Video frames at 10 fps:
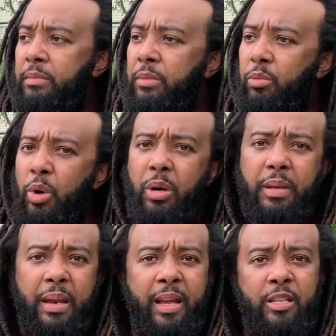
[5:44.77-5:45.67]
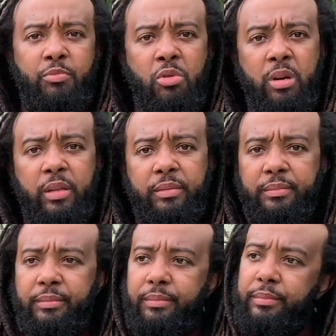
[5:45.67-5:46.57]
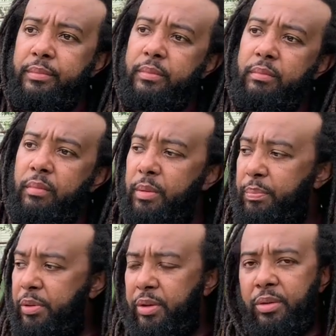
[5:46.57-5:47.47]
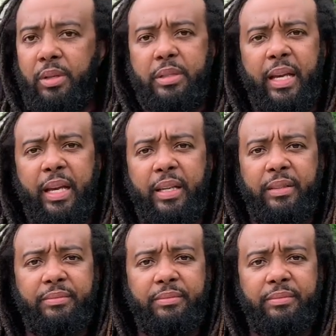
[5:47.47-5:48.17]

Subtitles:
Woke up that next morning, put her on the stand,